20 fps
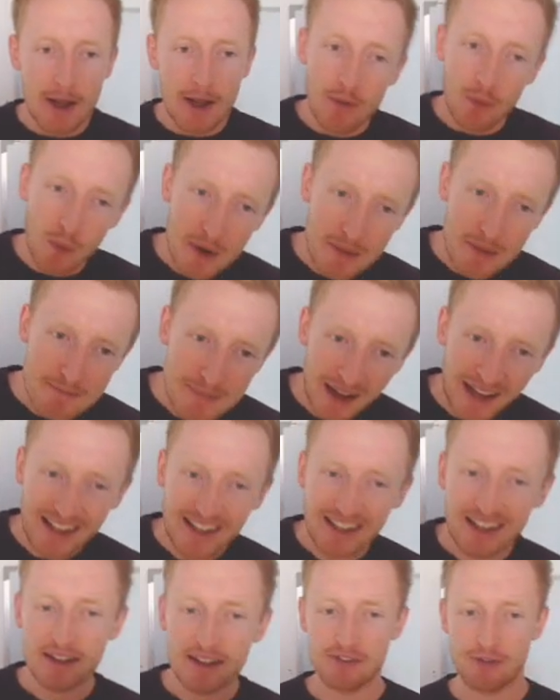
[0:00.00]
We
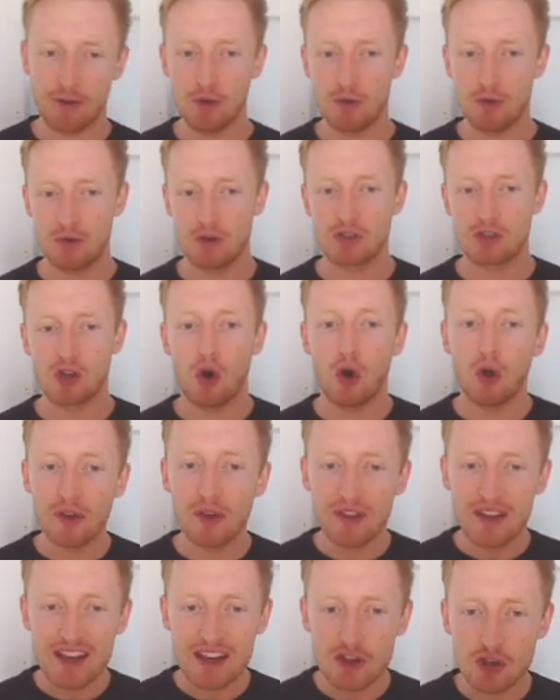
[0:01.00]
mainly focus on
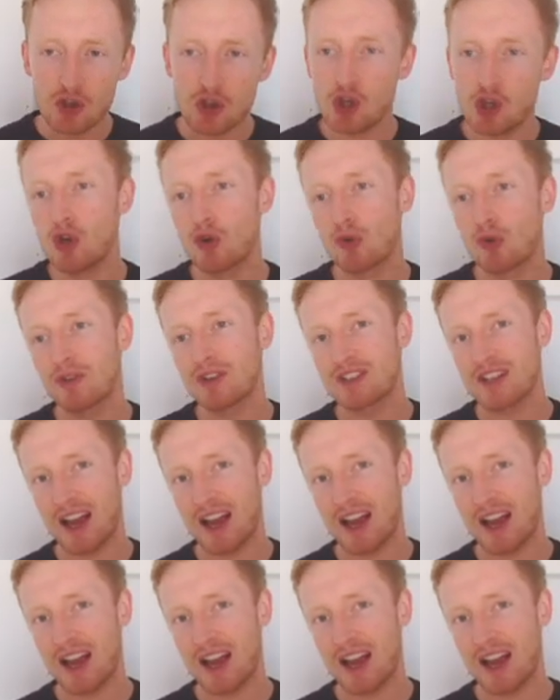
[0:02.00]
the endurance